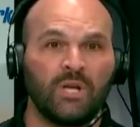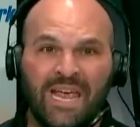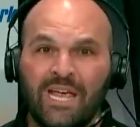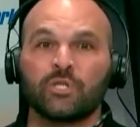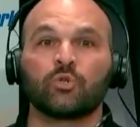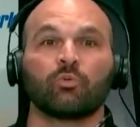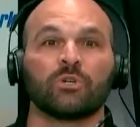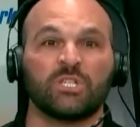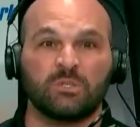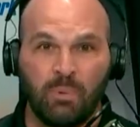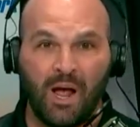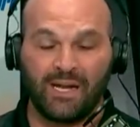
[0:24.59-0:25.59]
his
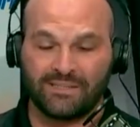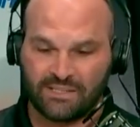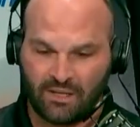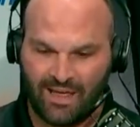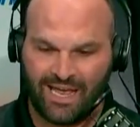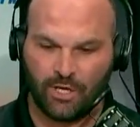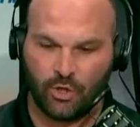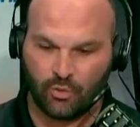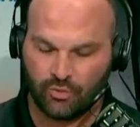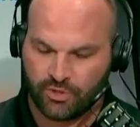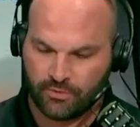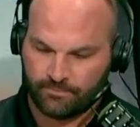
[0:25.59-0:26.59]
response to that
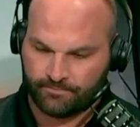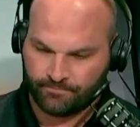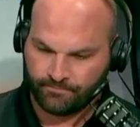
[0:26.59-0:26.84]
news.